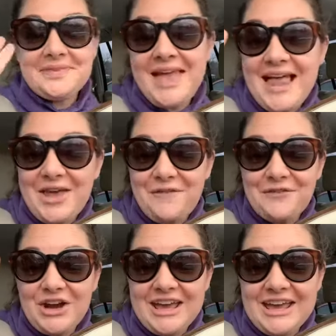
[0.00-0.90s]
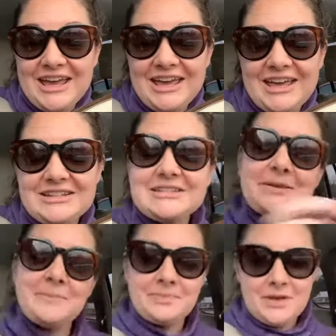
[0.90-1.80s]
Hello friends.
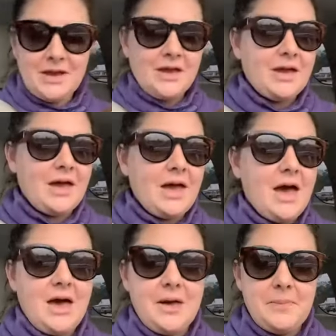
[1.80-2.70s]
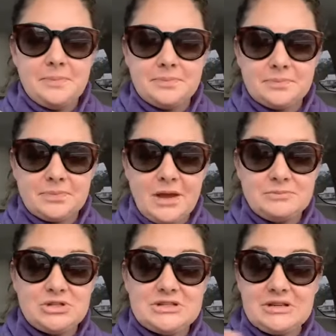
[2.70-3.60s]
I'm
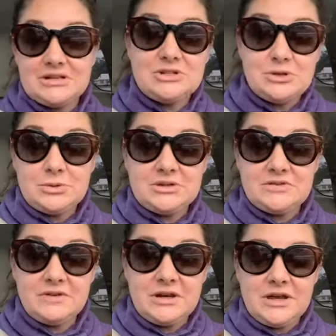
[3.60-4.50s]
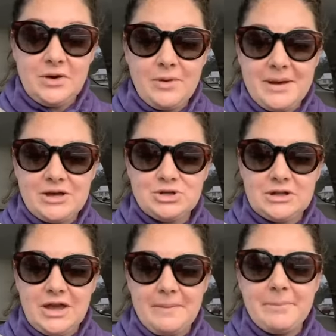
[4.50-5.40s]
just gonna do this video.
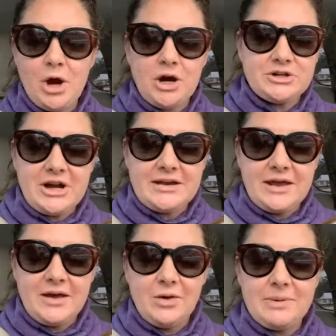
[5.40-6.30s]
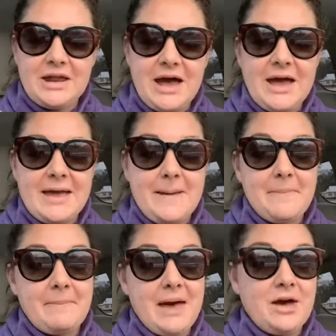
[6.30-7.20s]
I'm parked right now, but I
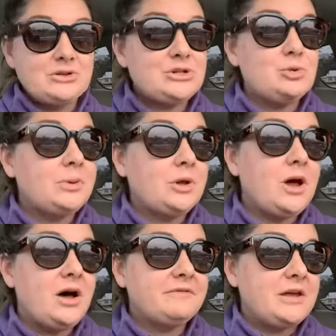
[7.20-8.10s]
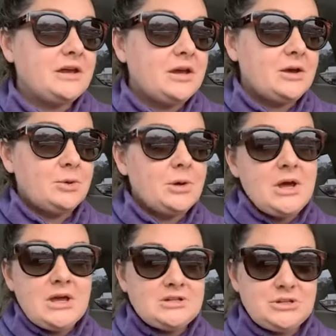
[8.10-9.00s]
am about to pull off and go
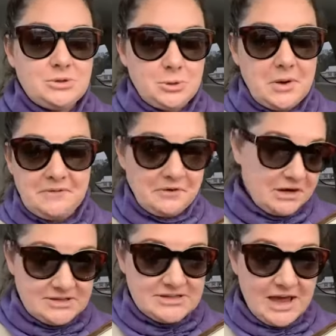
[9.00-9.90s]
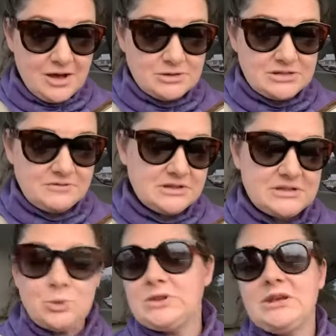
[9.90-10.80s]
to a friend's house to
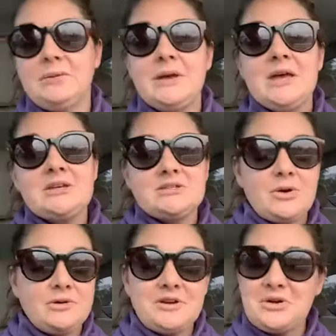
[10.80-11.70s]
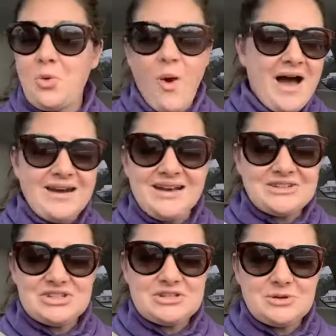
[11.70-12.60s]
visit with them. So I figured, why not
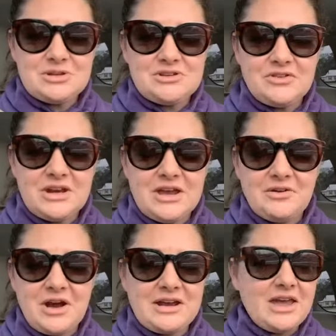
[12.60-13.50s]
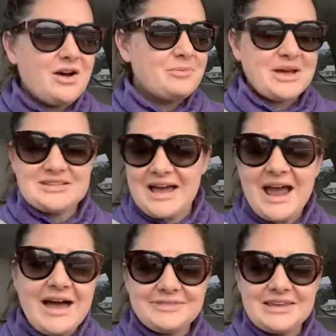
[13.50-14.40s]
just do this video right now, because I
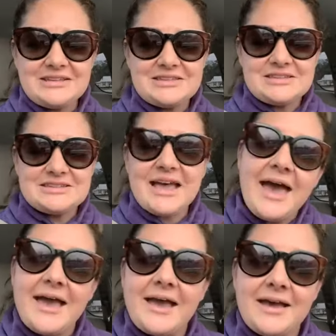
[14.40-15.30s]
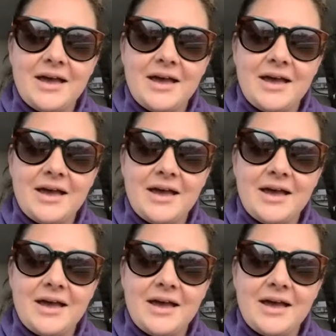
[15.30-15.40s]
got things to say.